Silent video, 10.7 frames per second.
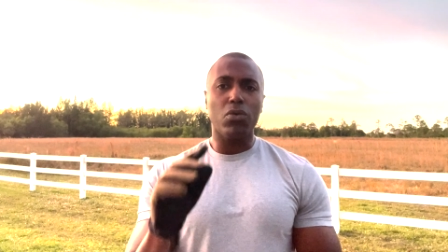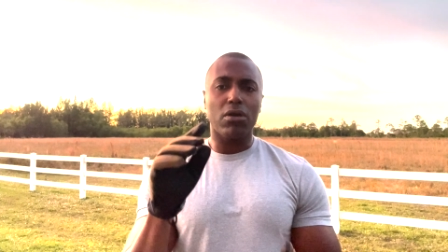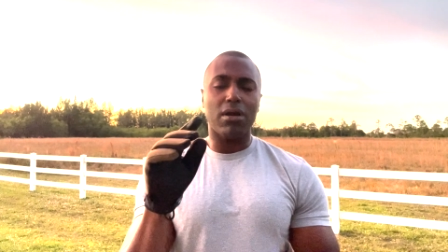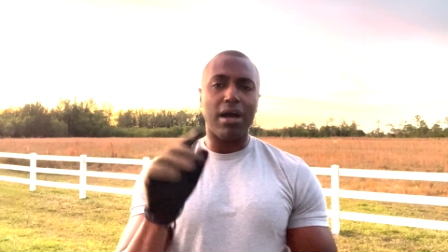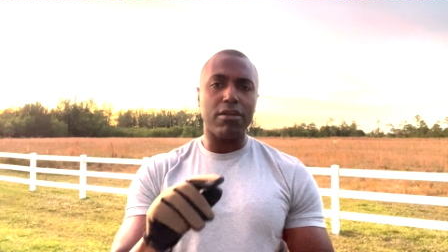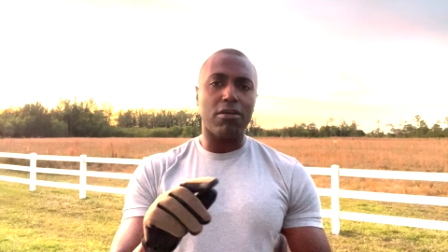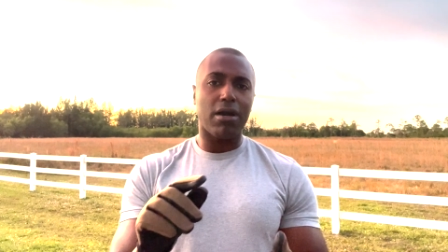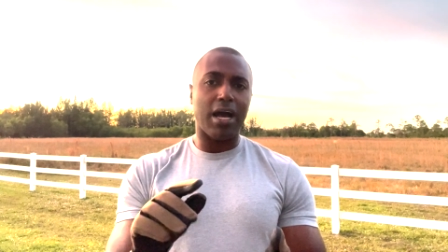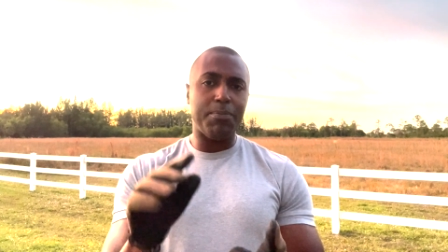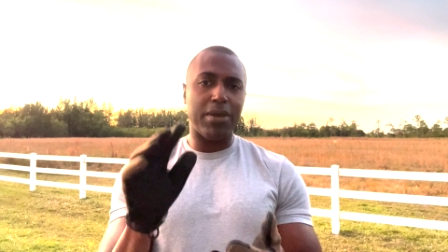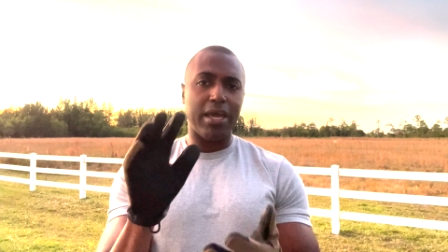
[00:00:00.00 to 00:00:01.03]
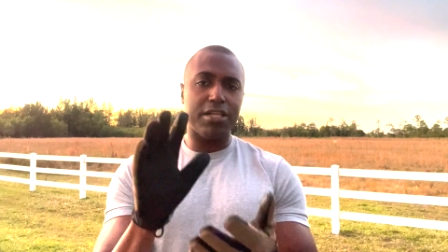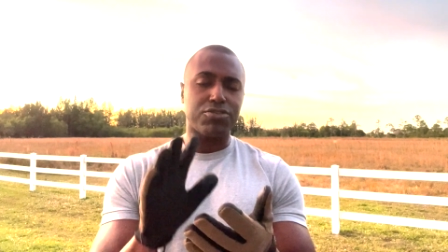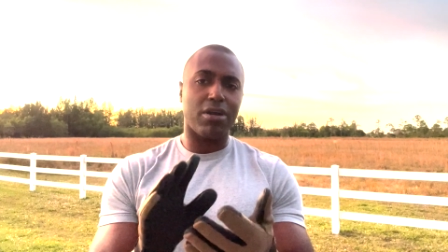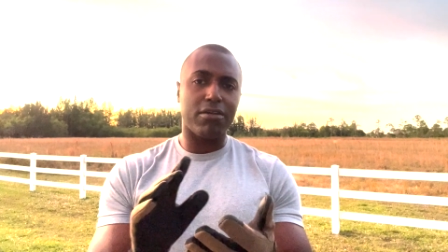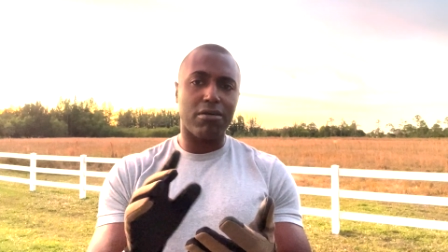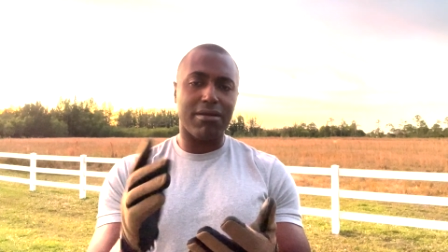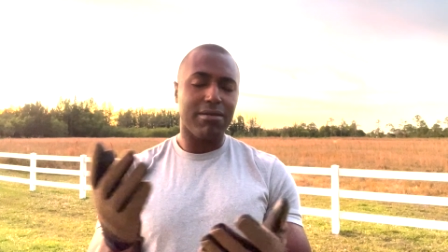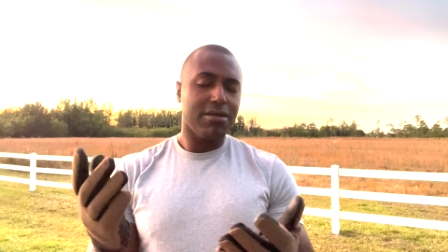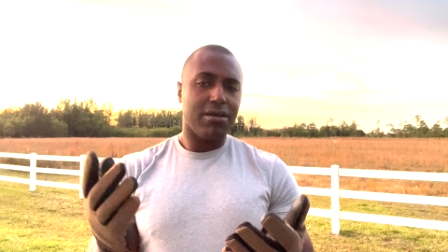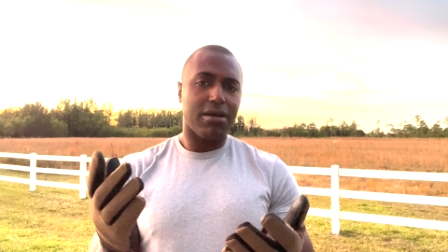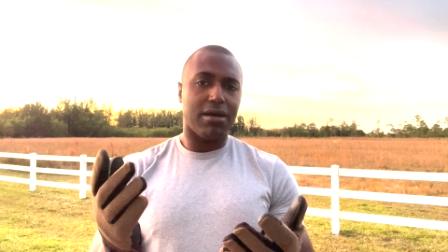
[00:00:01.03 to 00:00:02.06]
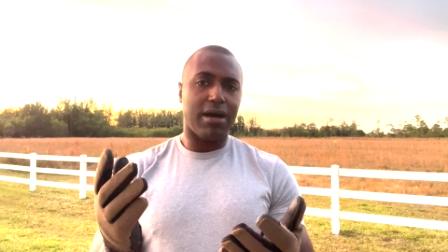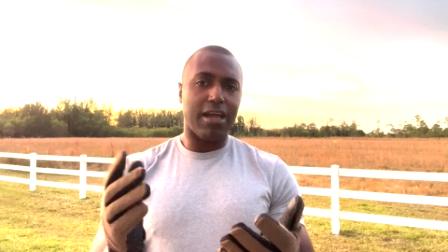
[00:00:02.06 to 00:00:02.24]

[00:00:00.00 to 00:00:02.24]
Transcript: we're on our iPads or on our uh,